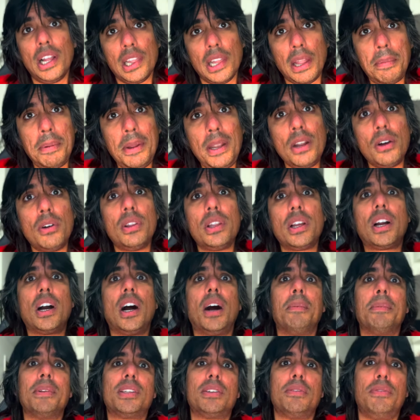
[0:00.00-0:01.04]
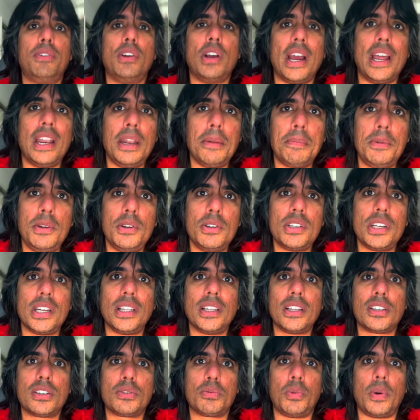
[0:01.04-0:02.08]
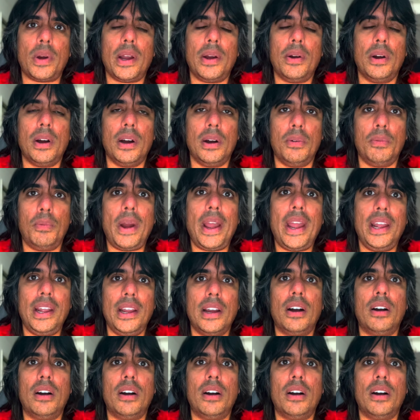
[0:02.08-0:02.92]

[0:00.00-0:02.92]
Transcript: let me know in the comments if you end up using this way